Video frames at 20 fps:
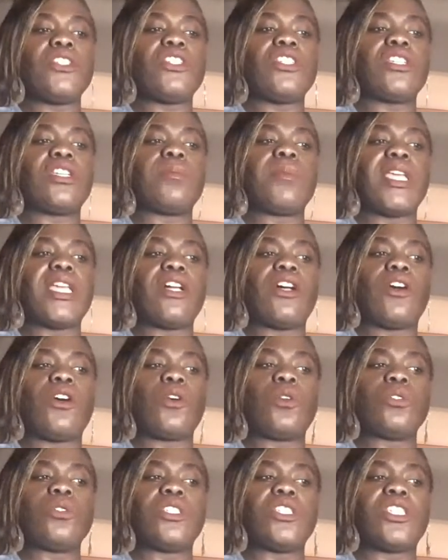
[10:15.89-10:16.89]
She can make her
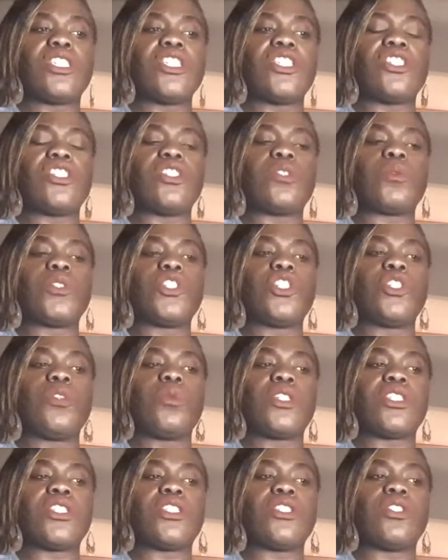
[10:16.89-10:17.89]
own decisions, what she
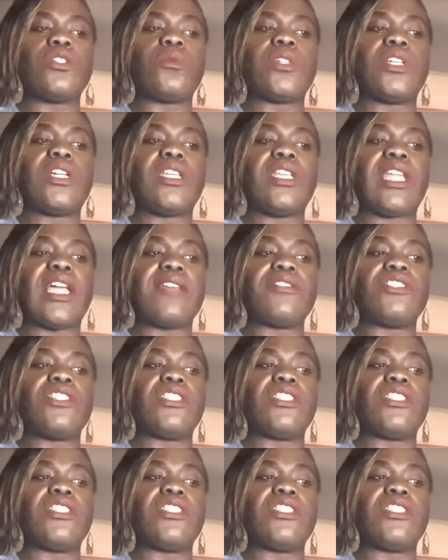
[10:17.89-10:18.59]
wants to do with her life.